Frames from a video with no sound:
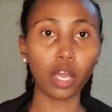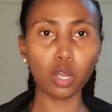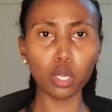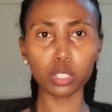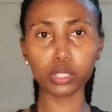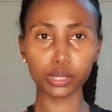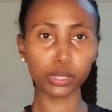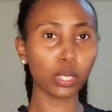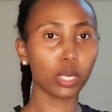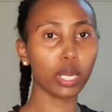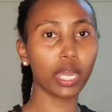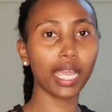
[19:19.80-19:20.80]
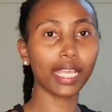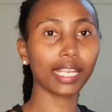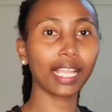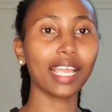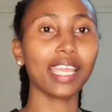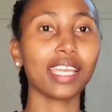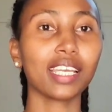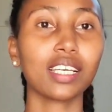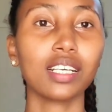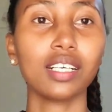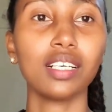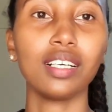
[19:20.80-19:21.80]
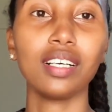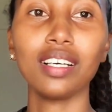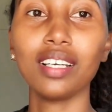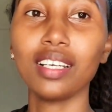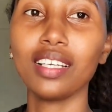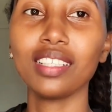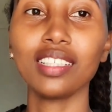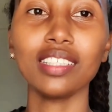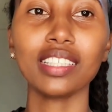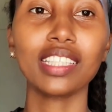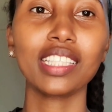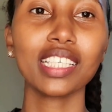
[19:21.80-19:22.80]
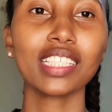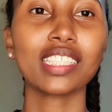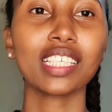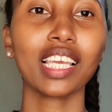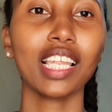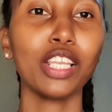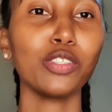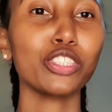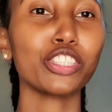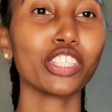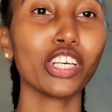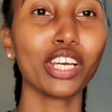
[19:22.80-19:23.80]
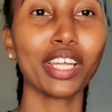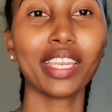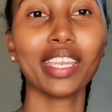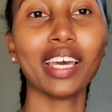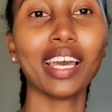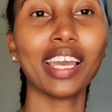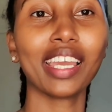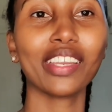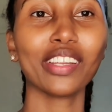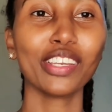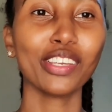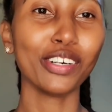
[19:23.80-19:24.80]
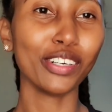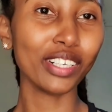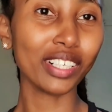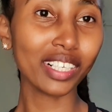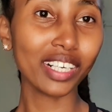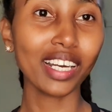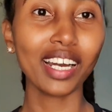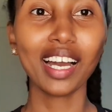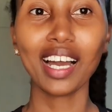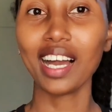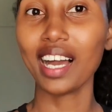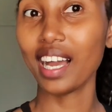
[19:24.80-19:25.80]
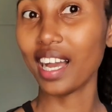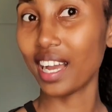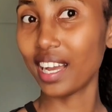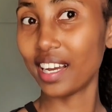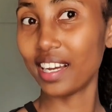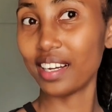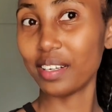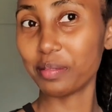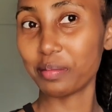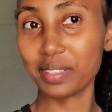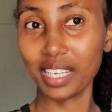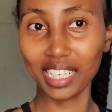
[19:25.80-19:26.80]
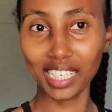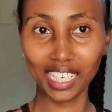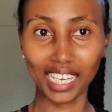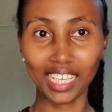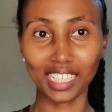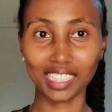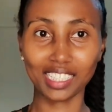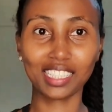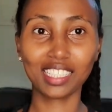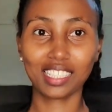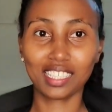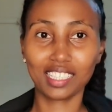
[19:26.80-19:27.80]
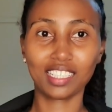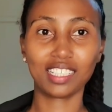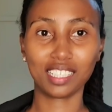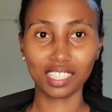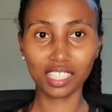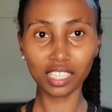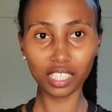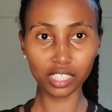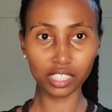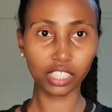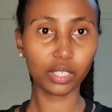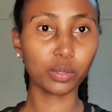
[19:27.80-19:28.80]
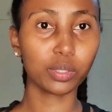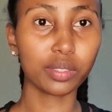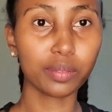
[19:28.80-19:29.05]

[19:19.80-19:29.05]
Also, I like this illusion. I don't know, I really like it. It's cute.